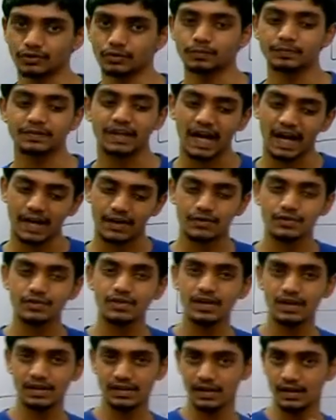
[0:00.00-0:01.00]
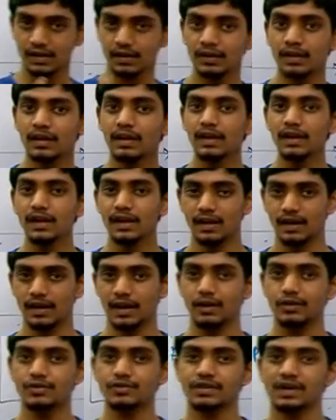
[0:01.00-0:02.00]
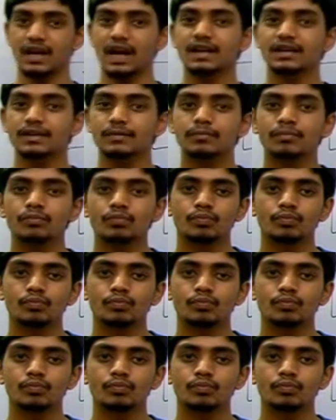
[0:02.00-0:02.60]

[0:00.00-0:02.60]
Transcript: group, the hydrogen and the halogen atom